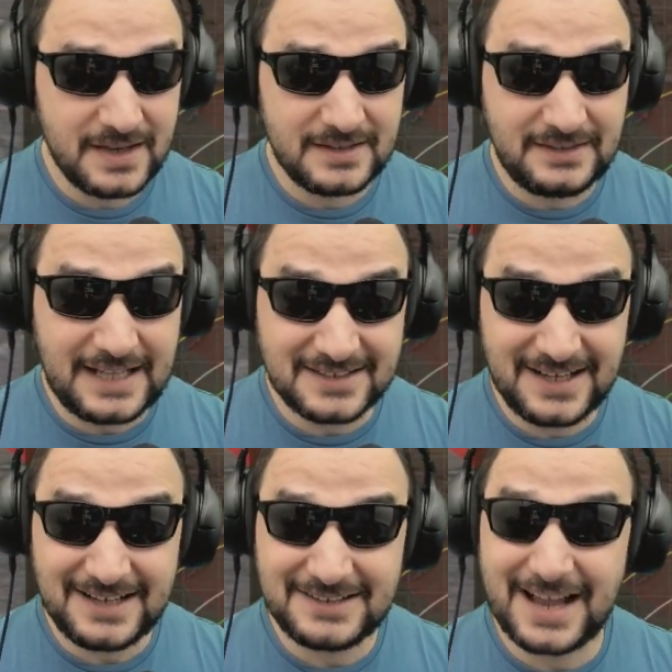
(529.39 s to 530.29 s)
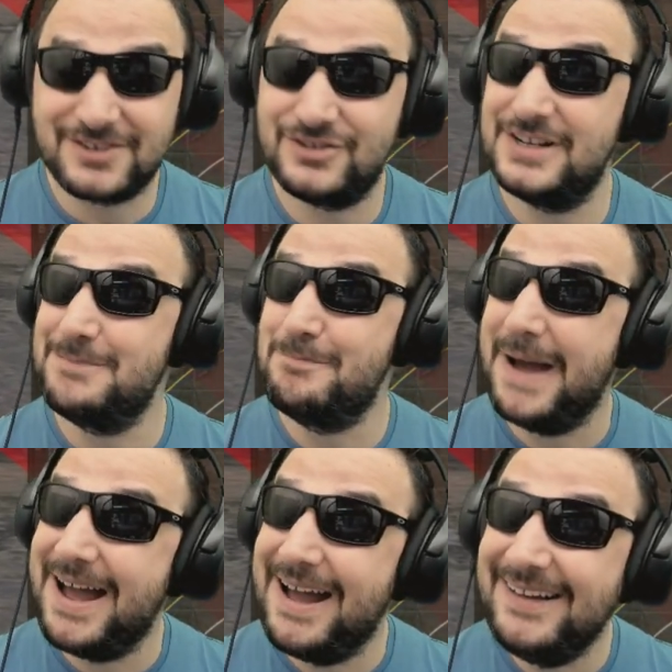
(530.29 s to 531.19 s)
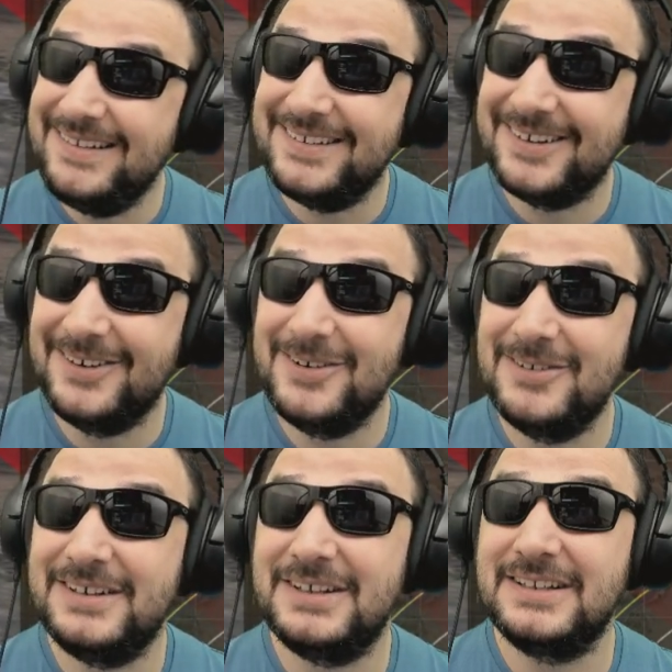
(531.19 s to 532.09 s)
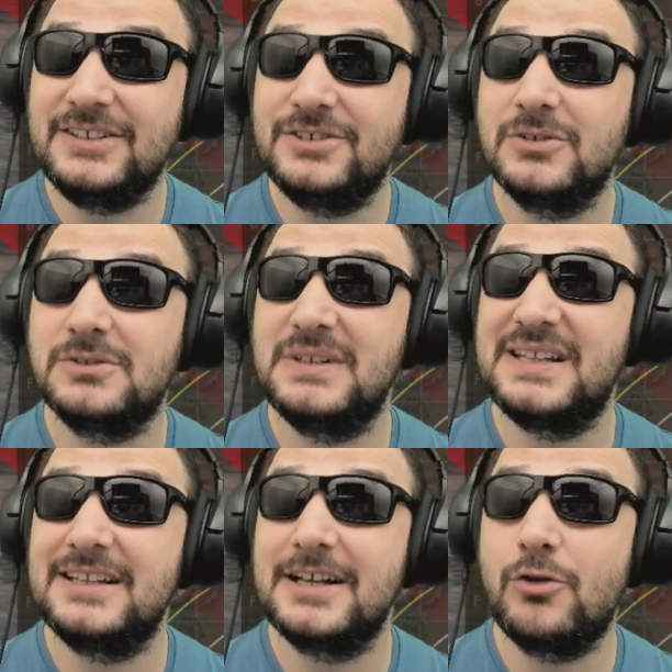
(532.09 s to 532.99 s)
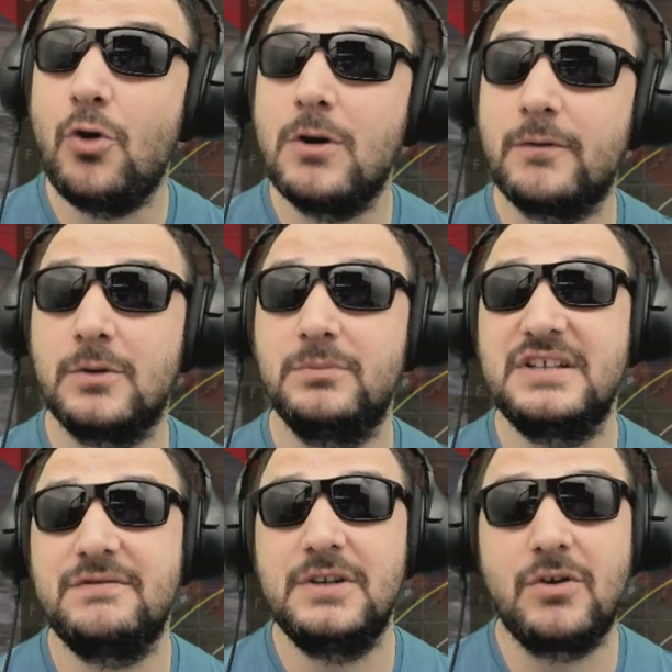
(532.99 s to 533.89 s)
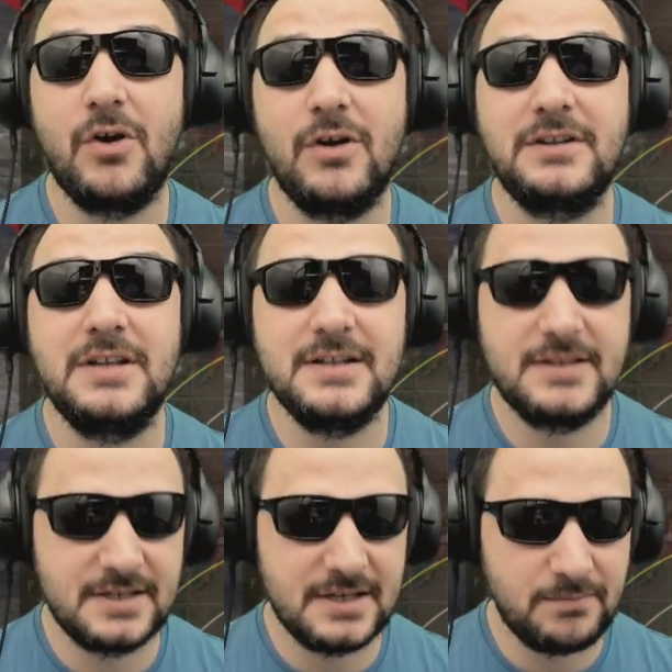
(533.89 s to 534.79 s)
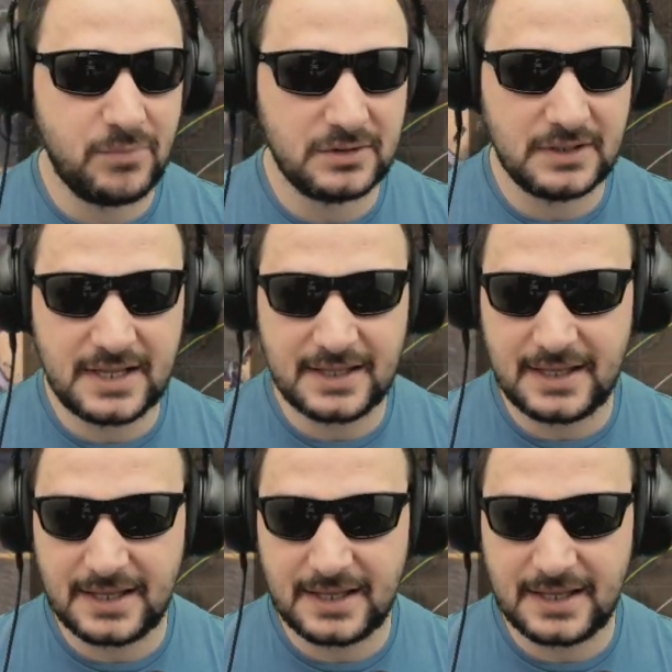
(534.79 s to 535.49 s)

That's not actually bad, you know. It shows me that the core from this video card, it's uh, bottlenecking.